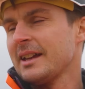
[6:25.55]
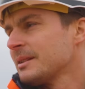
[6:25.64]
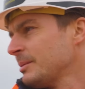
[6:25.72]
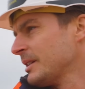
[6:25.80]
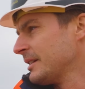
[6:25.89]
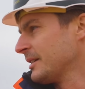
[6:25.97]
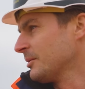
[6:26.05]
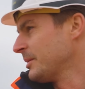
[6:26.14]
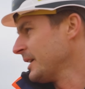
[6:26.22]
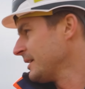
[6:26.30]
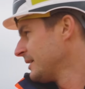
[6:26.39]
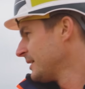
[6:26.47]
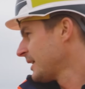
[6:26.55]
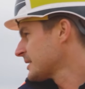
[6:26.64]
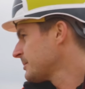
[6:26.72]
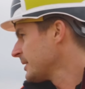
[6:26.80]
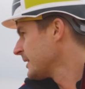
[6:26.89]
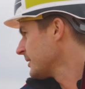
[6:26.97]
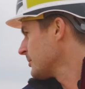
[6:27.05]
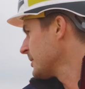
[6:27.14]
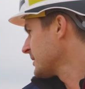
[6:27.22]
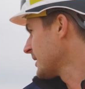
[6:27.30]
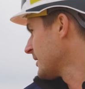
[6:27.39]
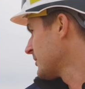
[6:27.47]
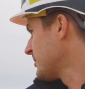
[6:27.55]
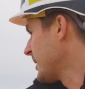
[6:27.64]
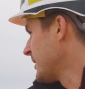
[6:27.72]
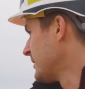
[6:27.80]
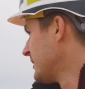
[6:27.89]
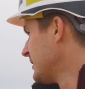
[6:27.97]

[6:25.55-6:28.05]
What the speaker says: It's been a little bit. Has been a little bit tough, but